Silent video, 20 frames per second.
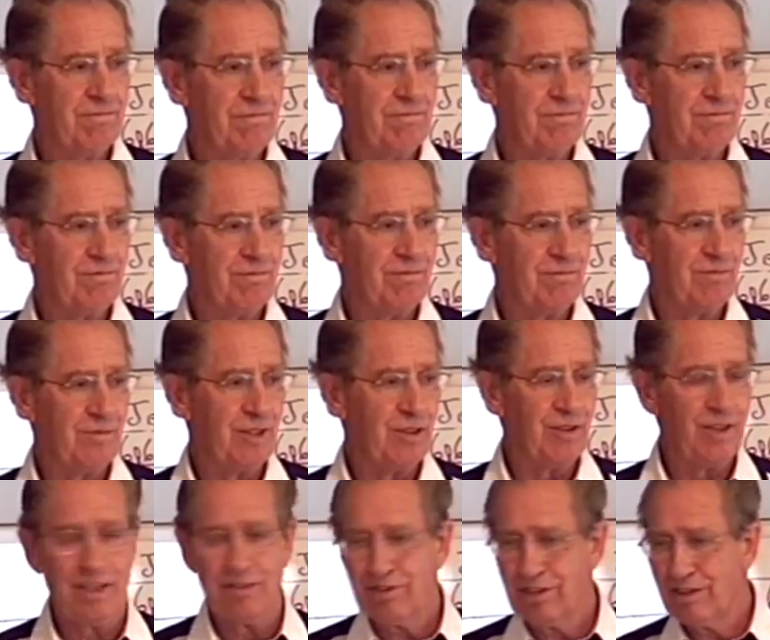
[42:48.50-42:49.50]
You know, I've
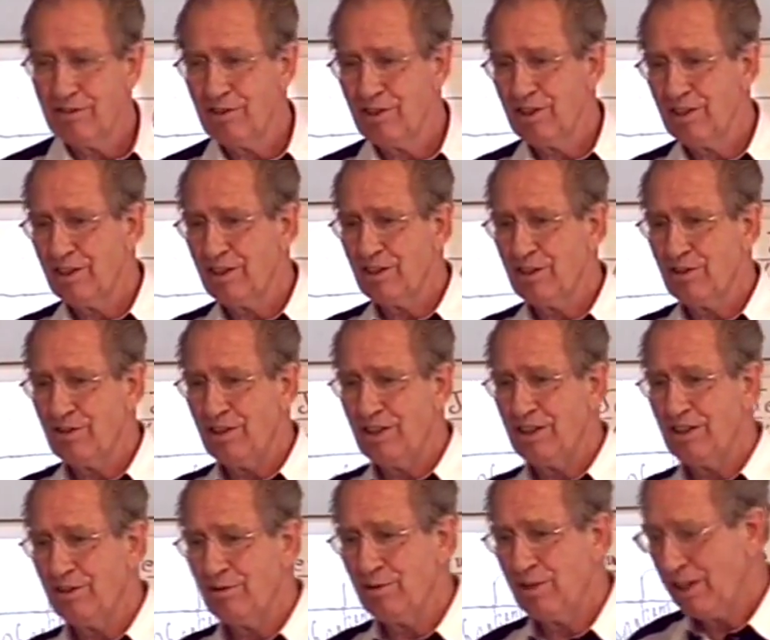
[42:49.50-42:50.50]
given the illustration when
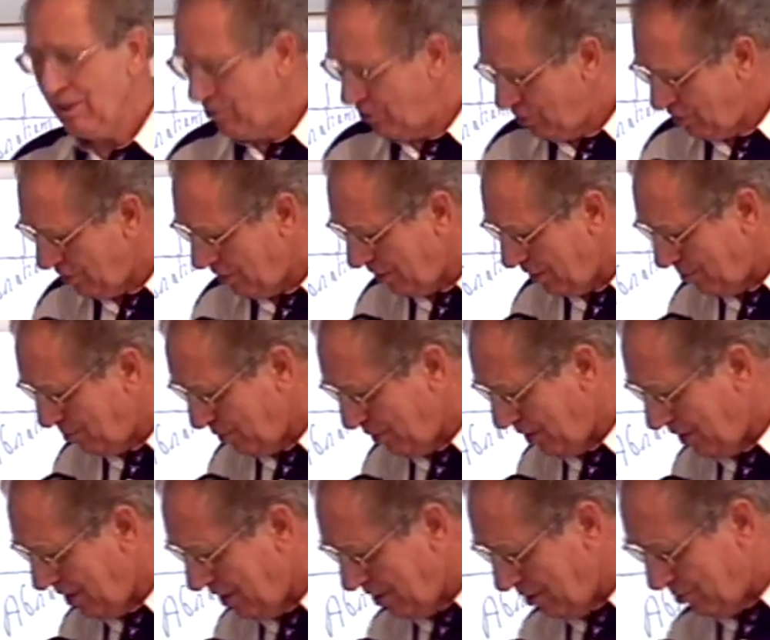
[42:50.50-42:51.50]
I was still up in
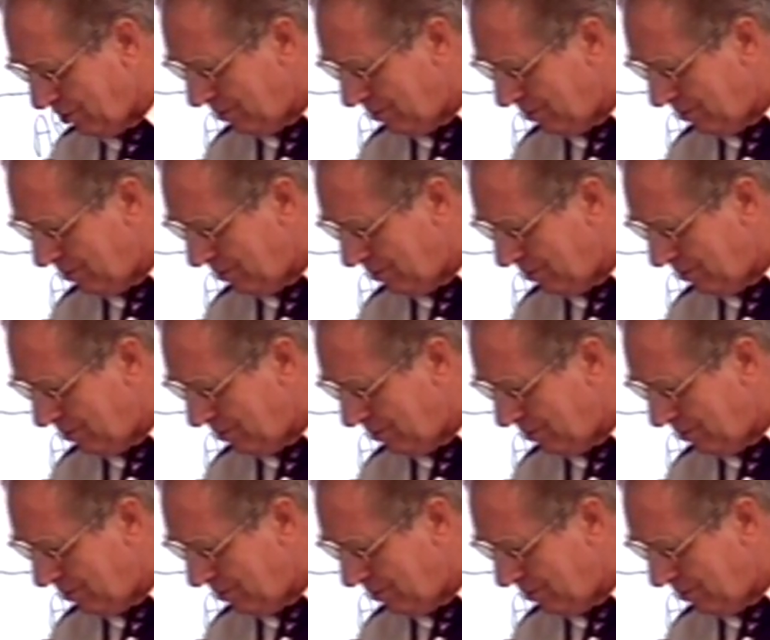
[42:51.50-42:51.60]
Iowa.